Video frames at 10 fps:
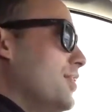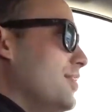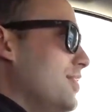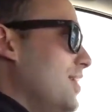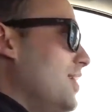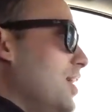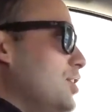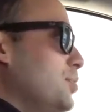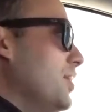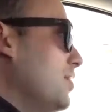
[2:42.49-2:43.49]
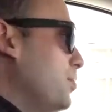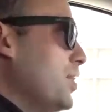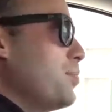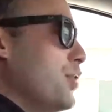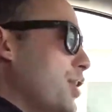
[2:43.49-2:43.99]
And it's been
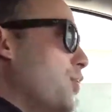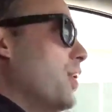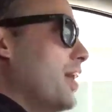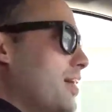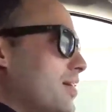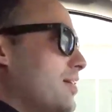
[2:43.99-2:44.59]
pretty quick.